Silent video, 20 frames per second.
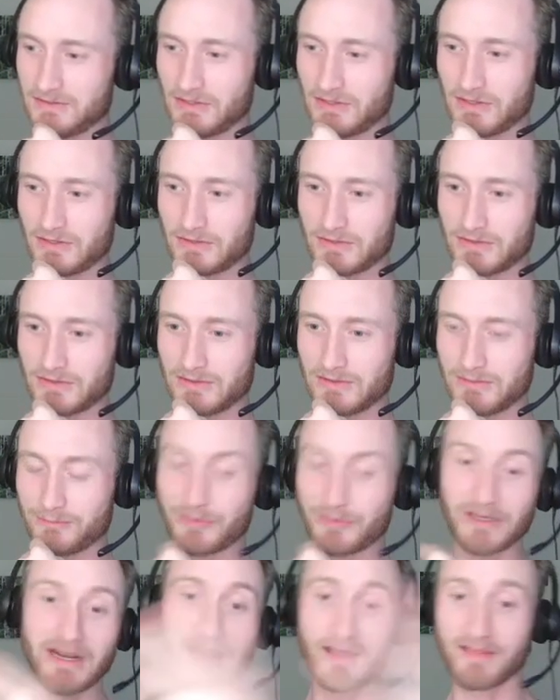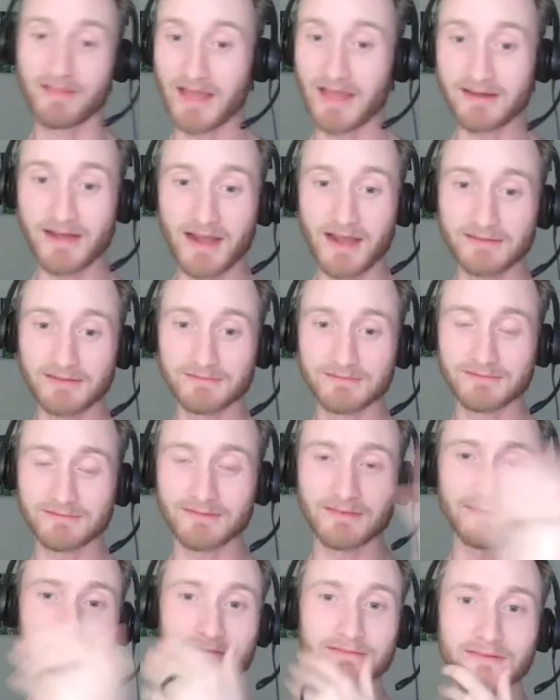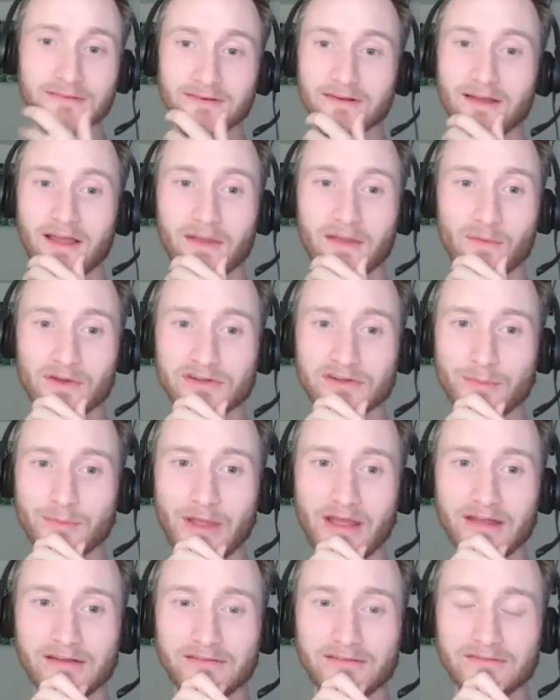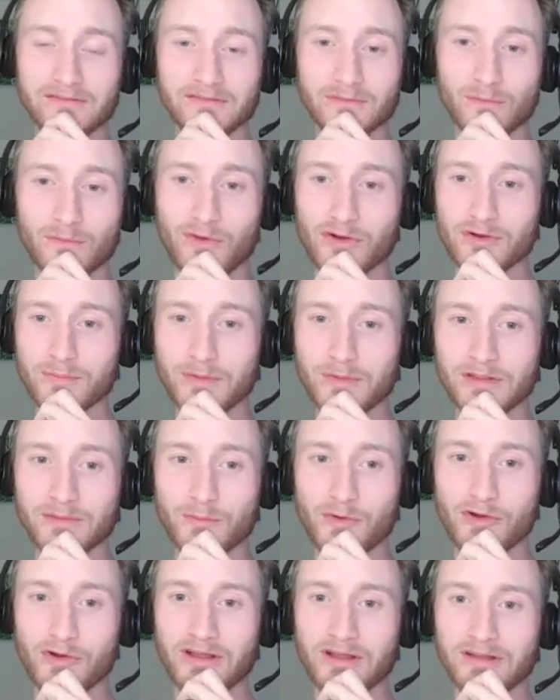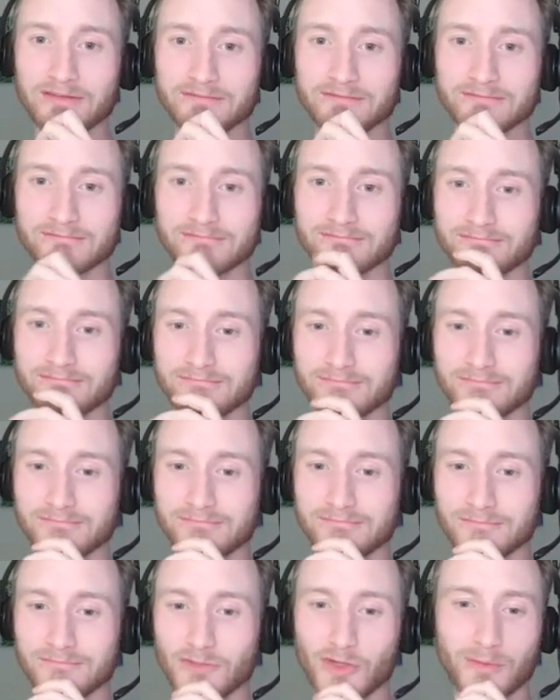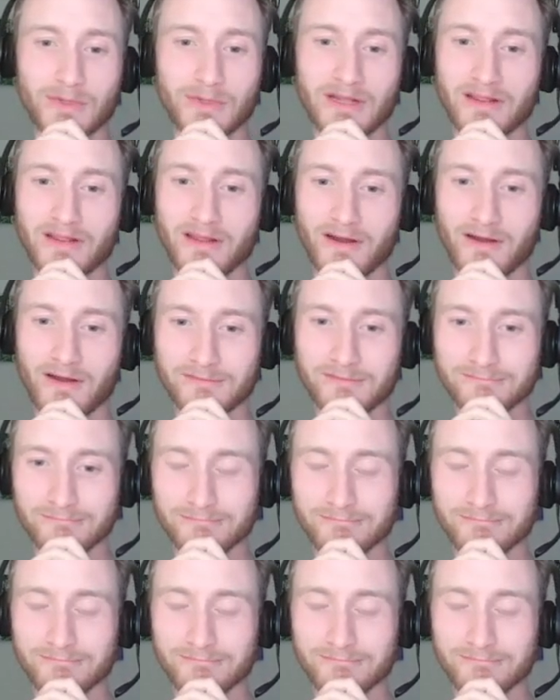so, but yeah, that night, went to bed, woke up in the morning, nobody there.